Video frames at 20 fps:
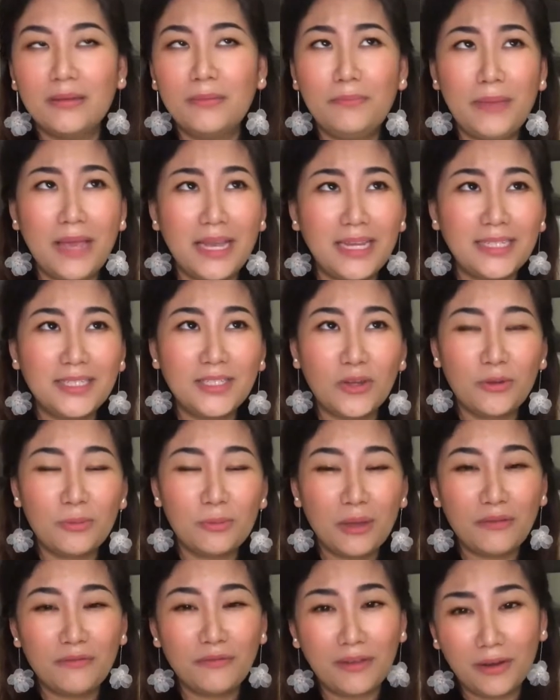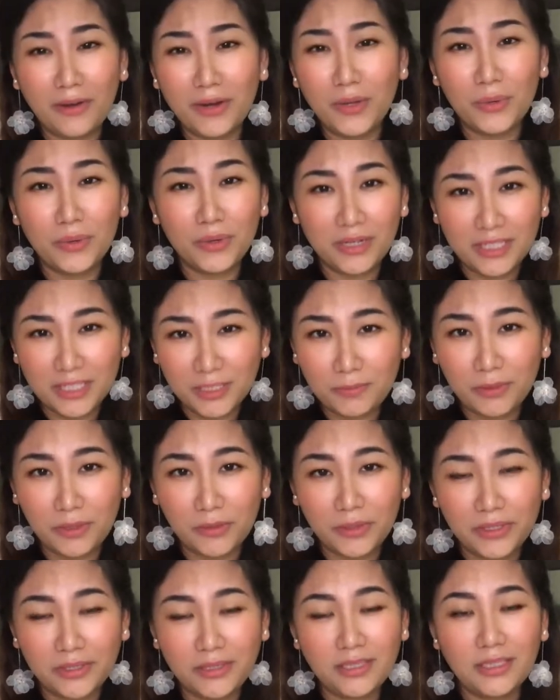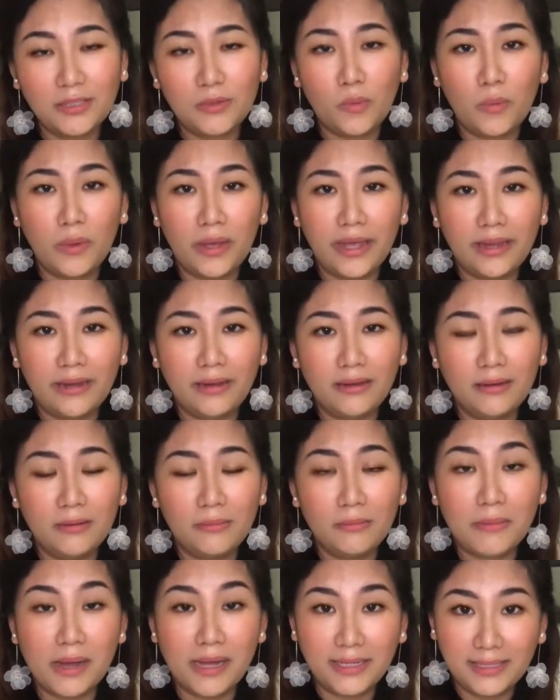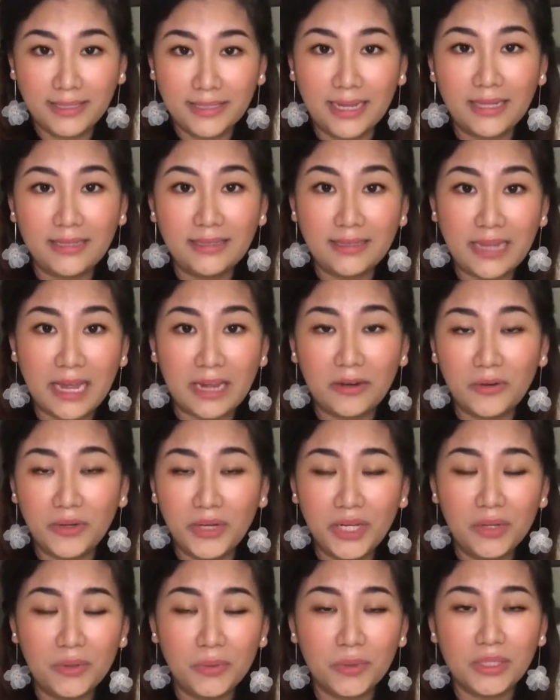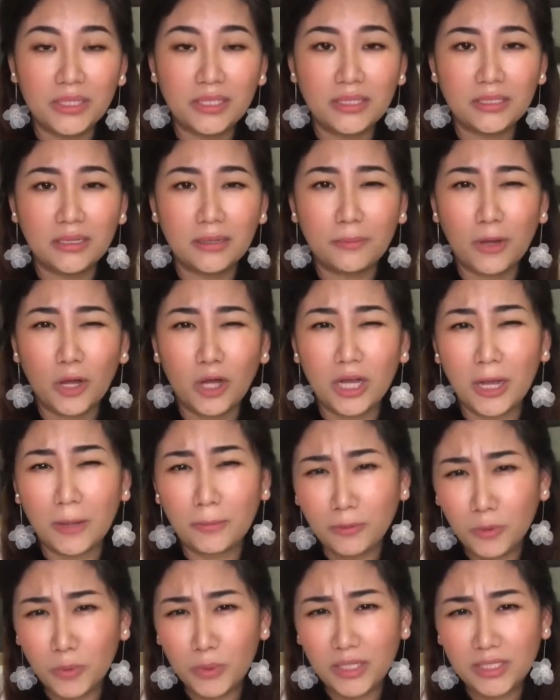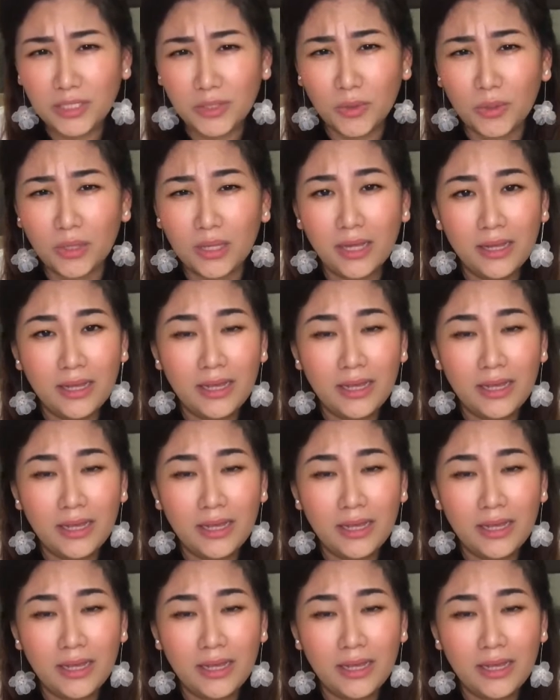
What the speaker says: Based on my very own experience, when my son Zachary was about a couple weeks old,